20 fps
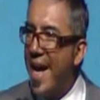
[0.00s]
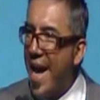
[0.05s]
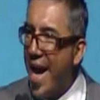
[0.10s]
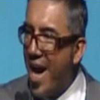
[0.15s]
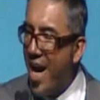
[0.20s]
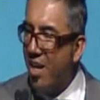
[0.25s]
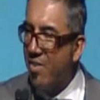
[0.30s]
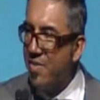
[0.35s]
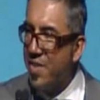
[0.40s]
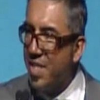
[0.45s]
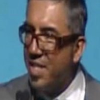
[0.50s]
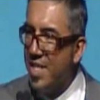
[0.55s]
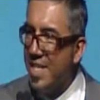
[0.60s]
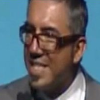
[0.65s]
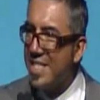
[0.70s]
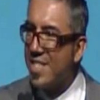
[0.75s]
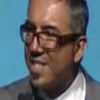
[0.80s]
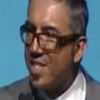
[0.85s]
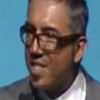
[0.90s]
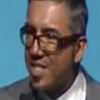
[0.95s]
AVID
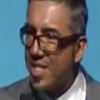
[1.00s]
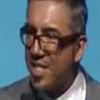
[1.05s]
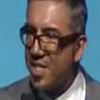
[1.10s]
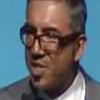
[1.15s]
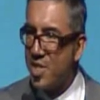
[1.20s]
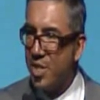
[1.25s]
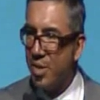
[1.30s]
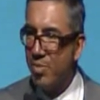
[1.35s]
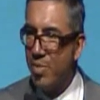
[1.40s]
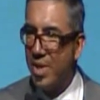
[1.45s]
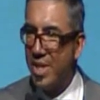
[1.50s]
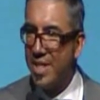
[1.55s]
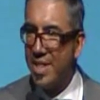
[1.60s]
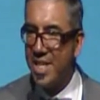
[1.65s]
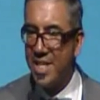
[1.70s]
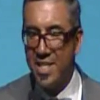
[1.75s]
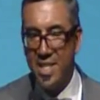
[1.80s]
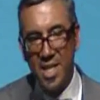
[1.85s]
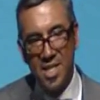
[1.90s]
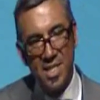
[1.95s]
is a system
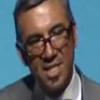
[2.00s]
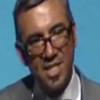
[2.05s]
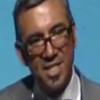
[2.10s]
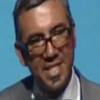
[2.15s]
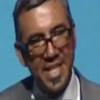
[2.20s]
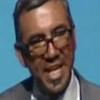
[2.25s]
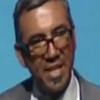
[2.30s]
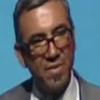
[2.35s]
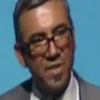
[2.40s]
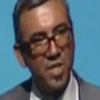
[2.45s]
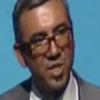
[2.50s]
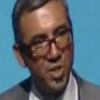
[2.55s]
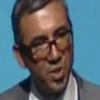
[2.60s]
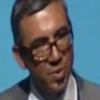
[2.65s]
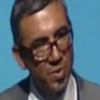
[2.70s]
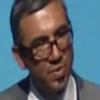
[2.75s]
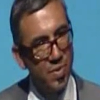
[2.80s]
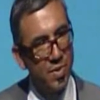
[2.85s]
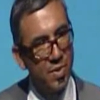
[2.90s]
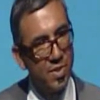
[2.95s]
that doesn't save
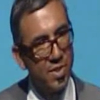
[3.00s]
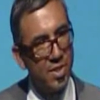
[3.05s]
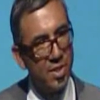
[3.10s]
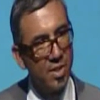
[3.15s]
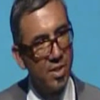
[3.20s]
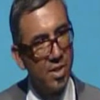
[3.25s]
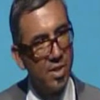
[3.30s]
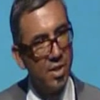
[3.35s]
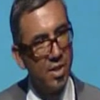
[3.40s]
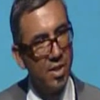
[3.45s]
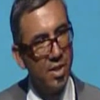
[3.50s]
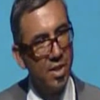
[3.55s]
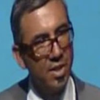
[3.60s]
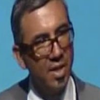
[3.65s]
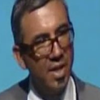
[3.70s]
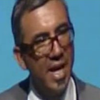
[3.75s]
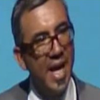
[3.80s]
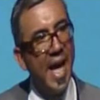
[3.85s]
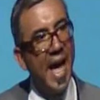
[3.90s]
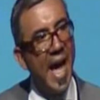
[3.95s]
students.
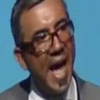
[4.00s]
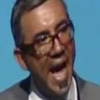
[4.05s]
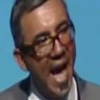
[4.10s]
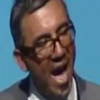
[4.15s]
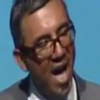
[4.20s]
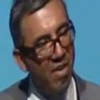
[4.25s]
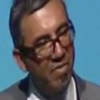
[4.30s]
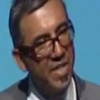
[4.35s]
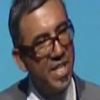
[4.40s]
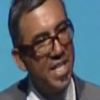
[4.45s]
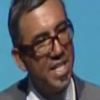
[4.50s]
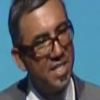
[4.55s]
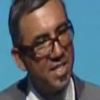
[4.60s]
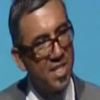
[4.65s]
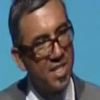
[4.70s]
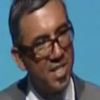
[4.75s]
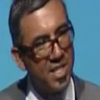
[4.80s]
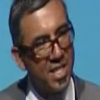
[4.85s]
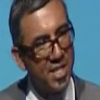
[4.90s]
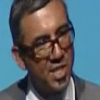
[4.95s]
AVID is
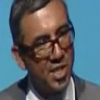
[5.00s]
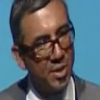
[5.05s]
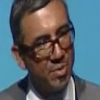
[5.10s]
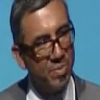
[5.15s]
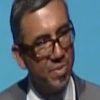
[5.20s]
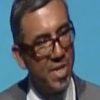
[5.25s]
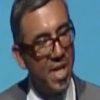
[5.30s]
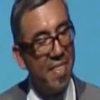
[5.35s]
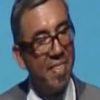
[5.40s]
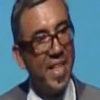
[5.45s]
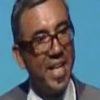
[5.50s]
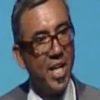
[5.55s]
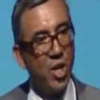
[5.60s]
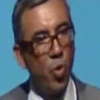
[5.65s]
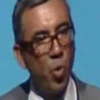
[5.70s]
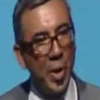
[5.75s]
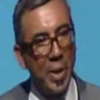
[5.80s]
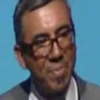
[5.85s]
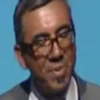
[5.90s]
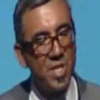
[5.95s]
a system that
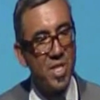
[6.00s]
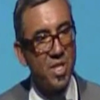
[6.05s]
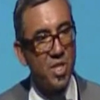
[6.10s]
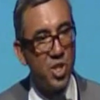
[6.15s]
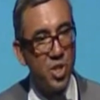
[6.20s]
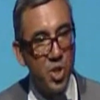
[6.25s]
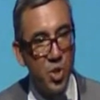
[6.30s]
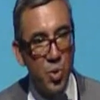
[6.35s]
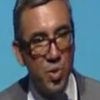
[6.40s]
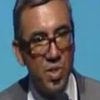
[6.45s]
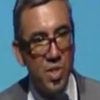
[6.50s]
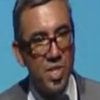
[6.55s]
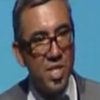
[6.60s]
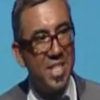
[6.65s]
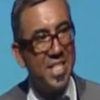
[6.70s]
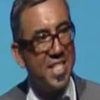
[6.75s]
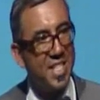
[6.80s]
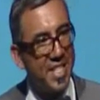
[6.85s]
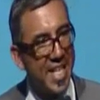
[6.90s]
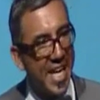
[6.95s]
equips students
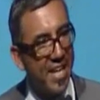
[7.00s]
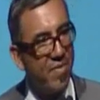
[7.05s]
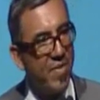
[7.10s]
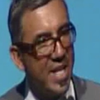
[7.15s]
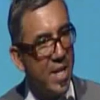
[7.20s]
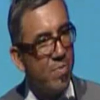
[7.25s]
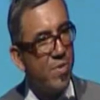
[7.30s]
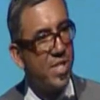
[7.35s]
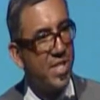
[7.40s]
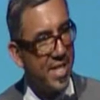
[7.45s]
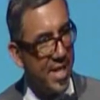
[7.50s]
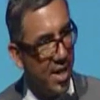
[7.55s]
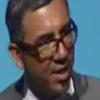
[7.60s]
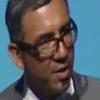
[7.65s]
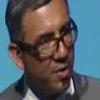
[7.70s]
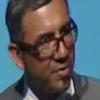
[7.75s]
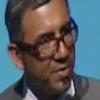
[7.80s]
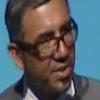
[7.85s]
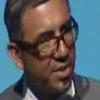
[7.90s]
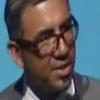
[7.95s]
to save
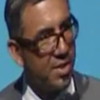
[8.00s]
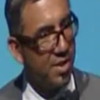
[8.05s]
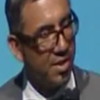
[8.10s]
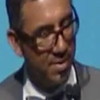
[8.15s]
themselves.